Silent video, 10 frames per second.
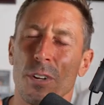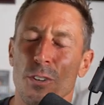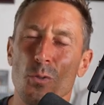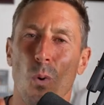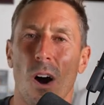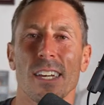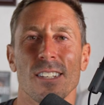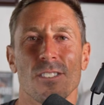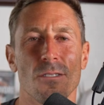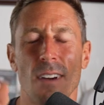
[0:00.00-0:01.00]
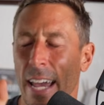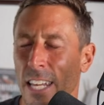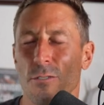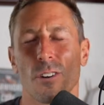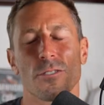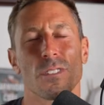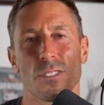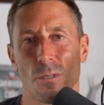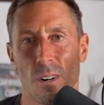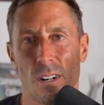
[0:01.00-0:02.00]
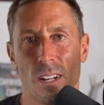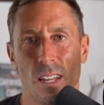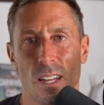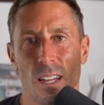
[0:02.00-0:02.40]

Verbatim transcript: when you walk into any grocery store,